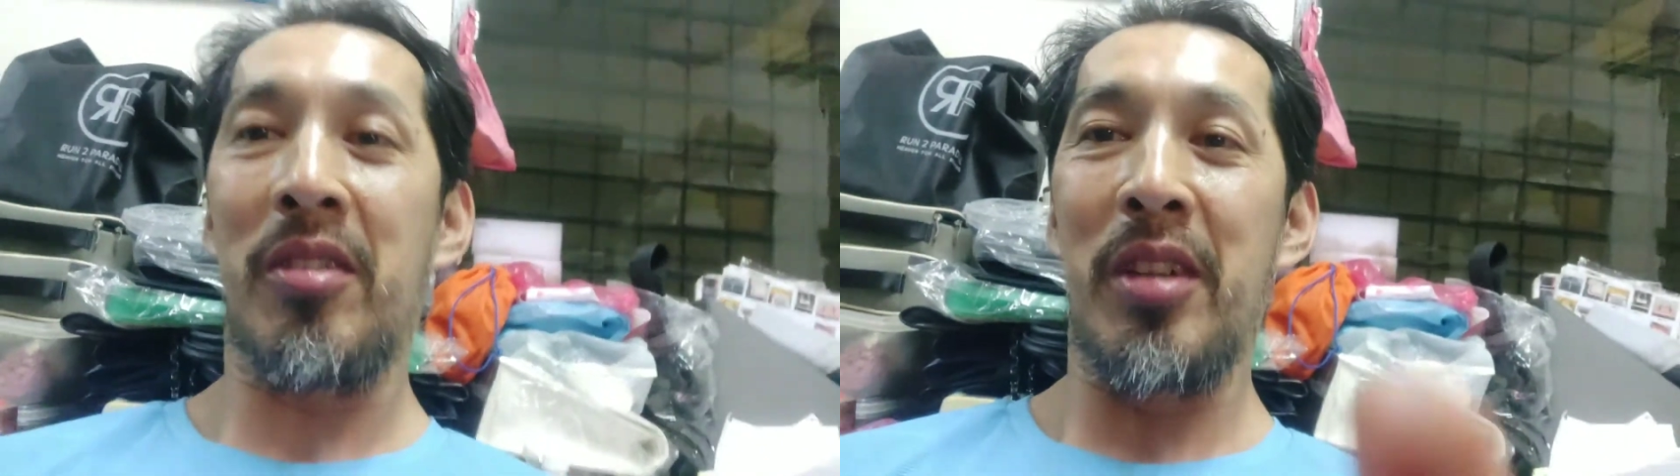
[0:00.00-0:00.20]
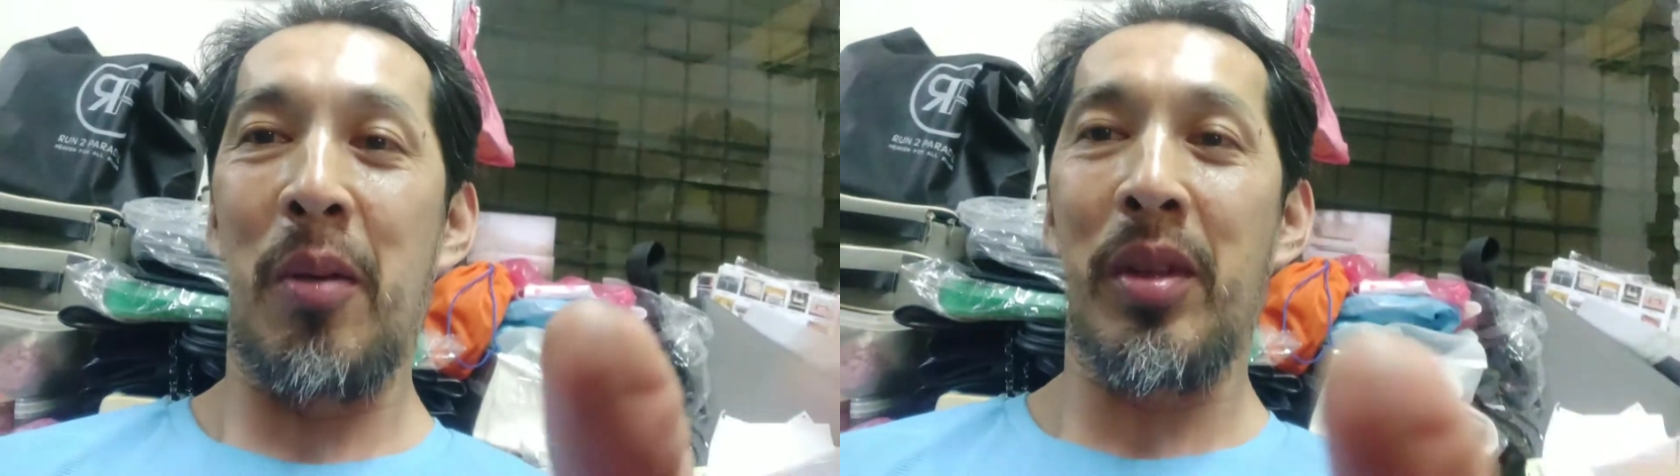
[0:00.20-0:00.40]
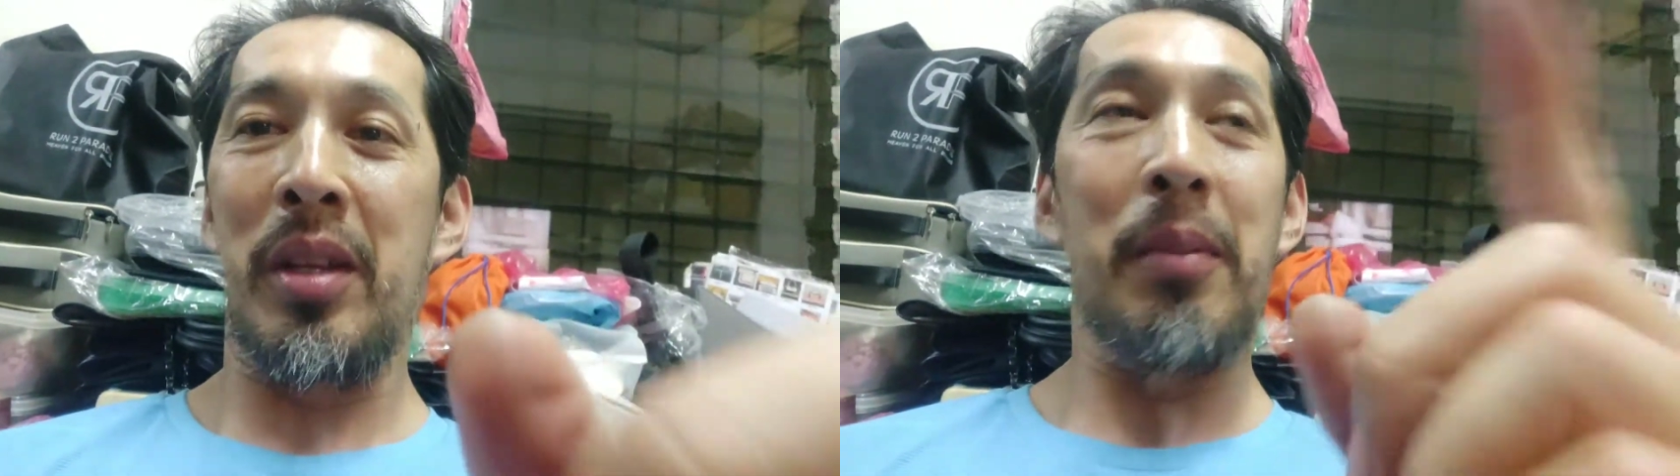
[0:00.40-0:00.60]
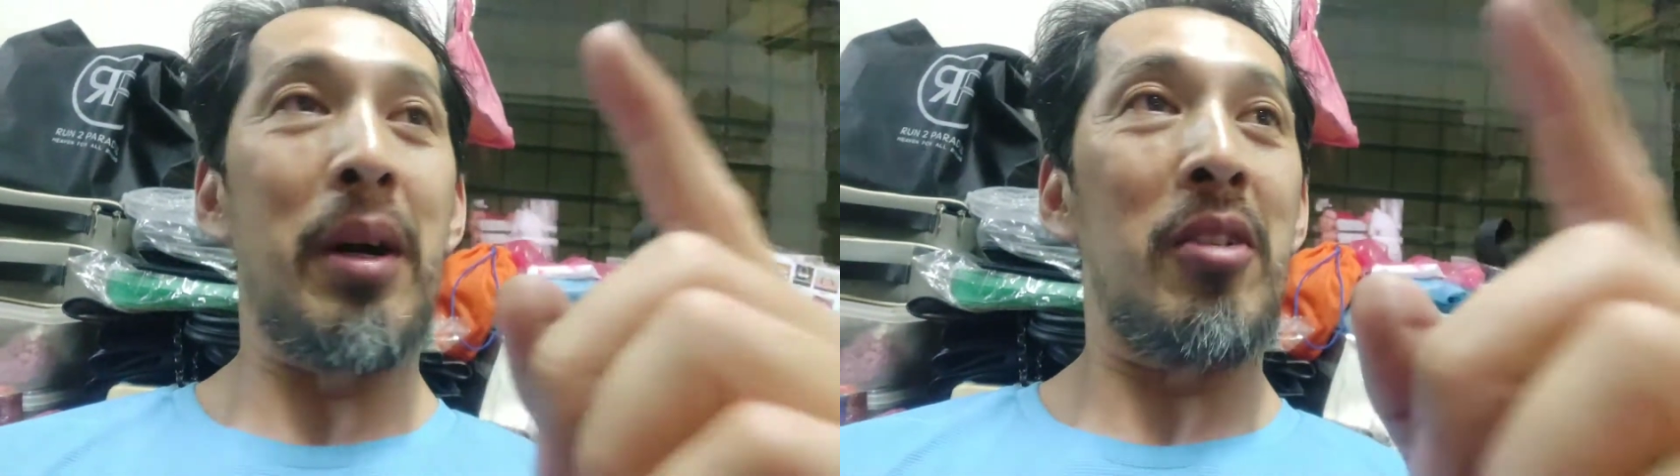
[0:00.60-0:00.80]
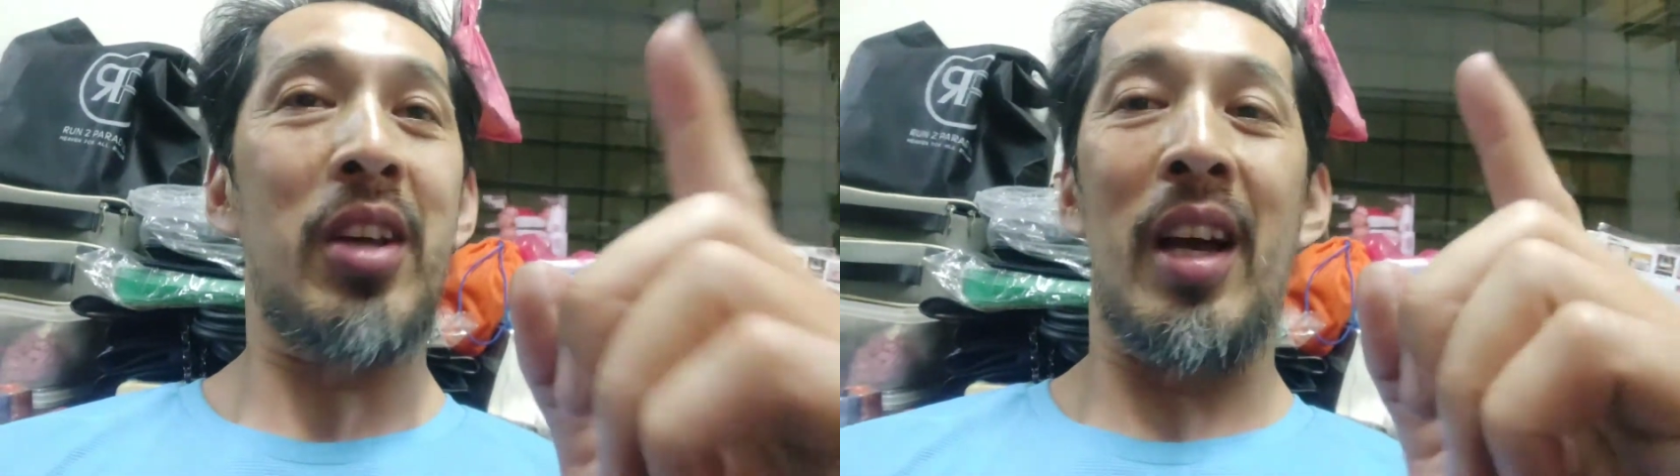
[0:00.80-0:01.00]
something
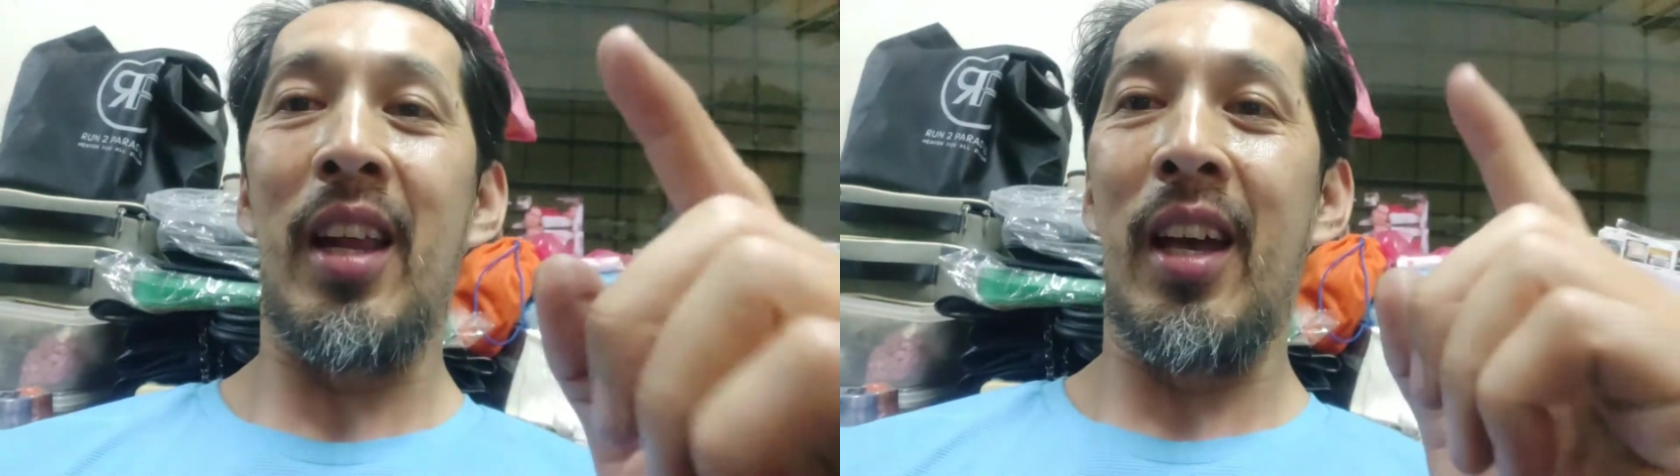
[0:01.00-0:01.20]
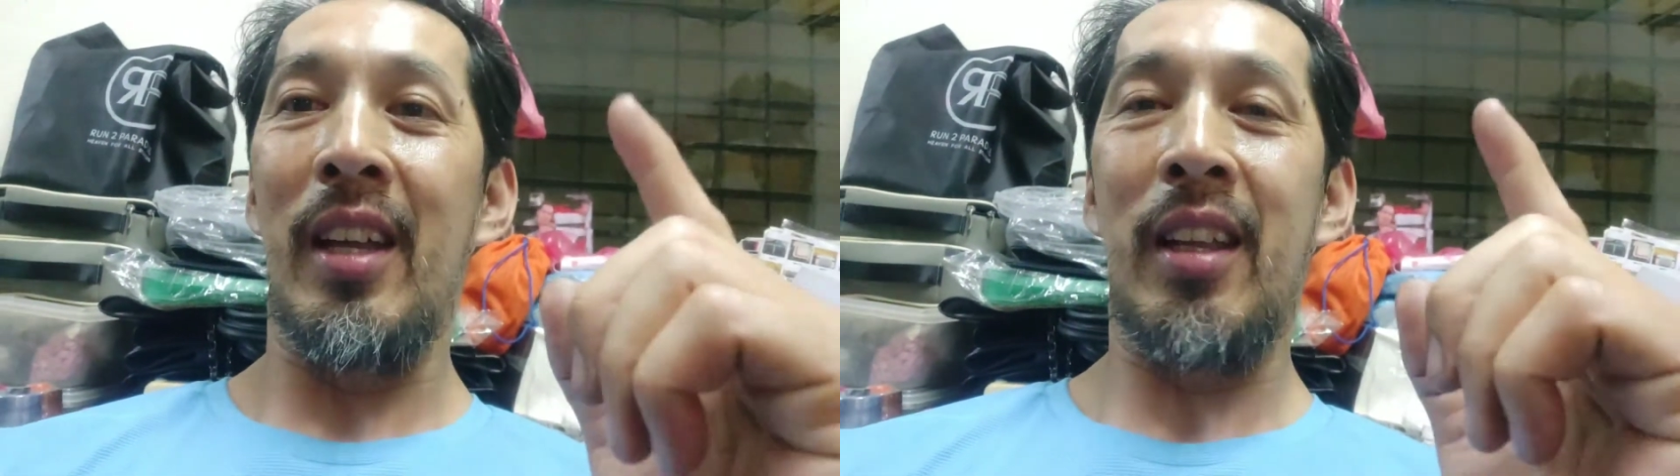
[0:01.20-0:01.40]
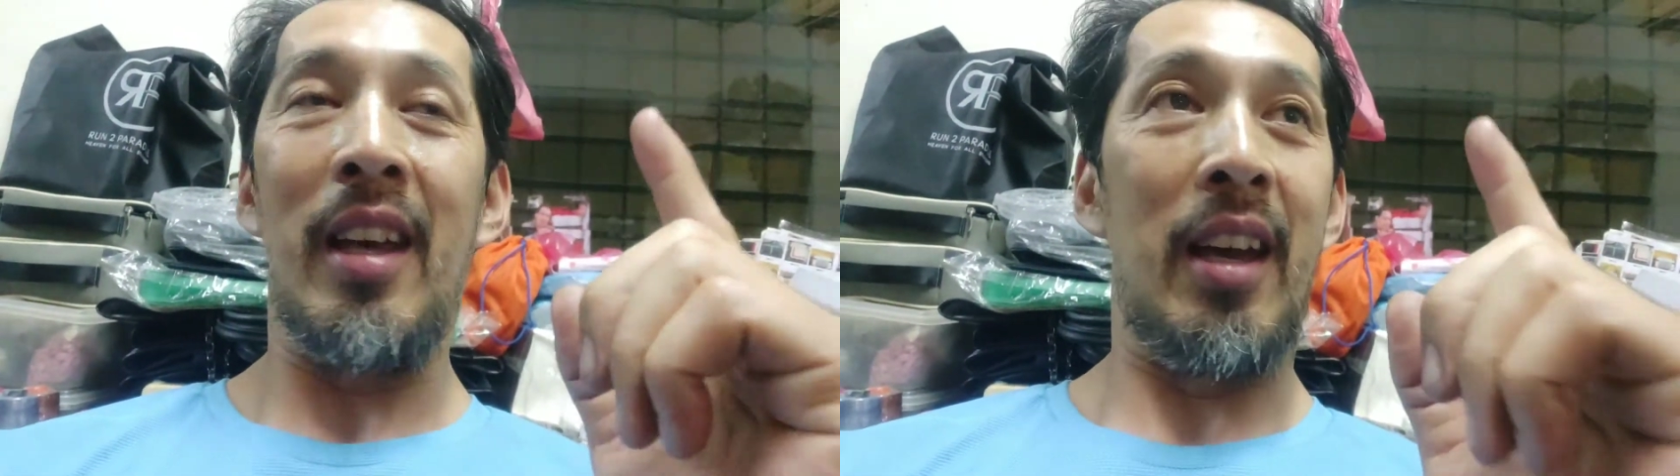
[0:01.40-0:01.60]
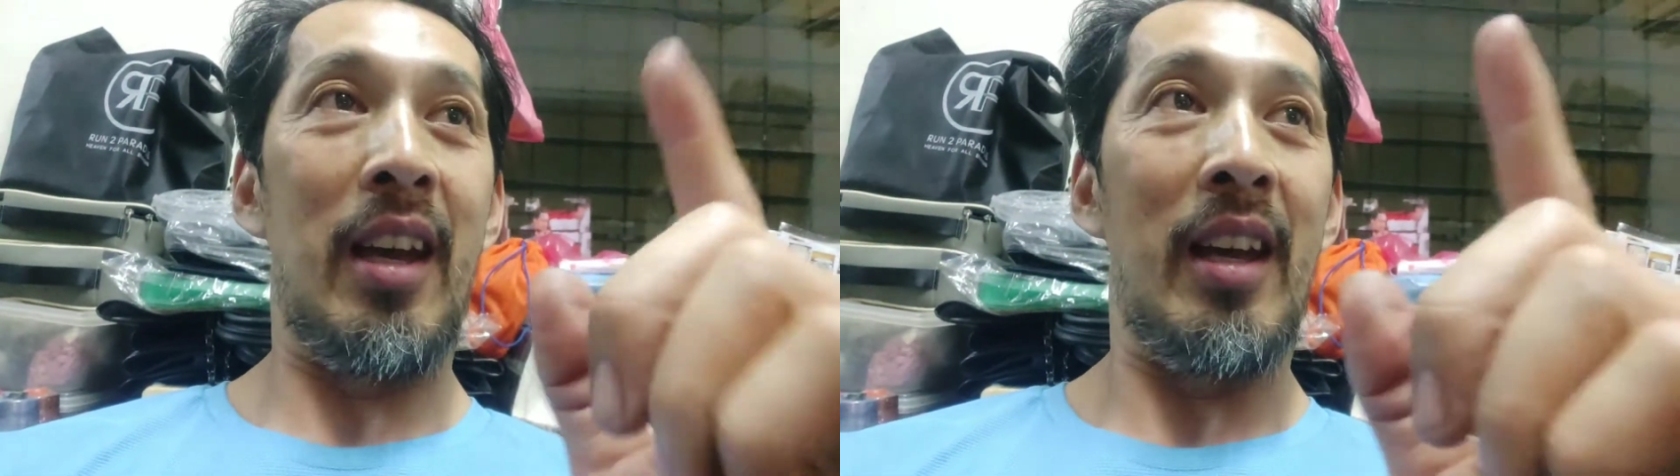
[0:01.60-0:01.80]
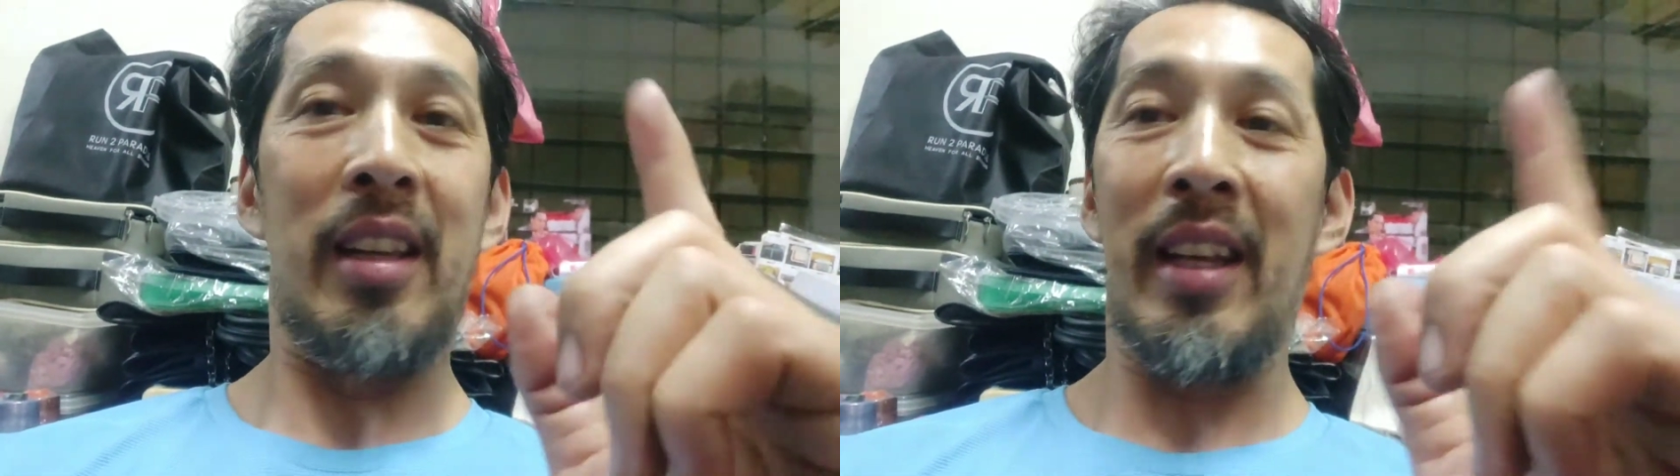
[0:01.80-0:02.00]
about Thailand
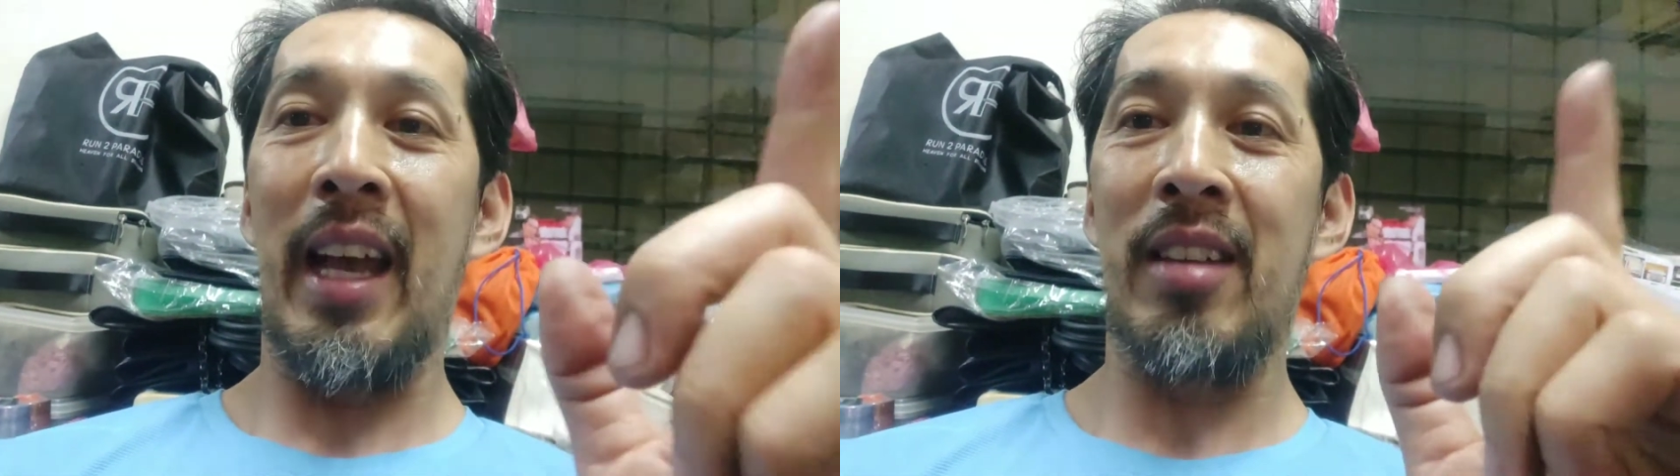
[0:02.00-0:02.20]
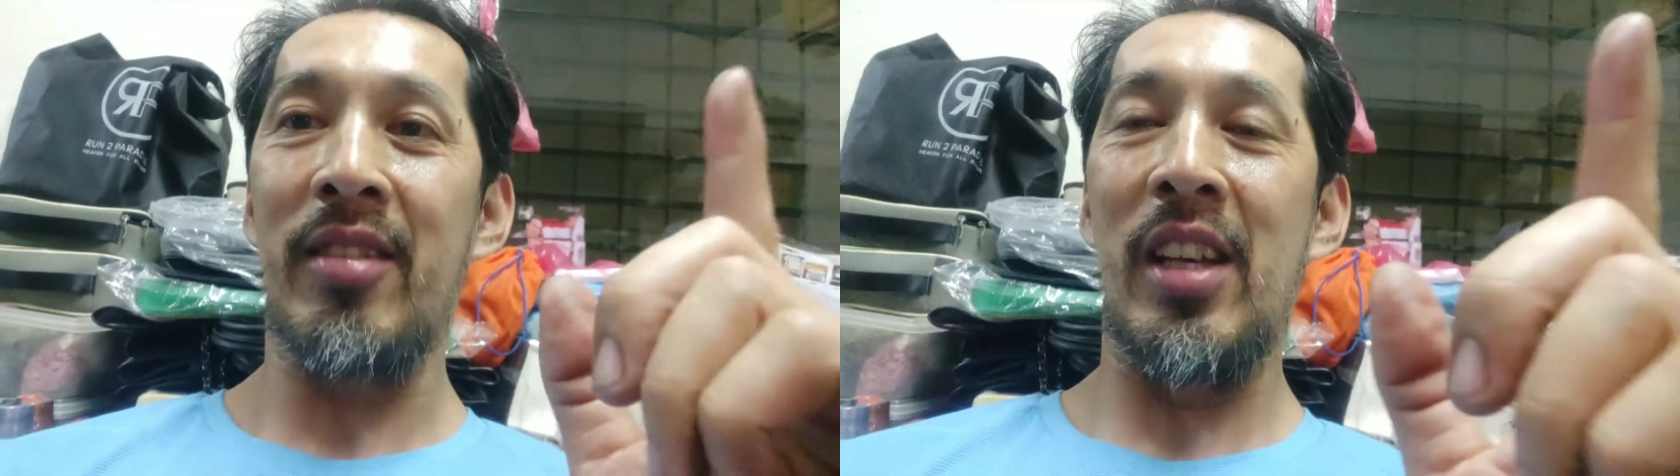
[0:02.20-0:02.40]
and the gas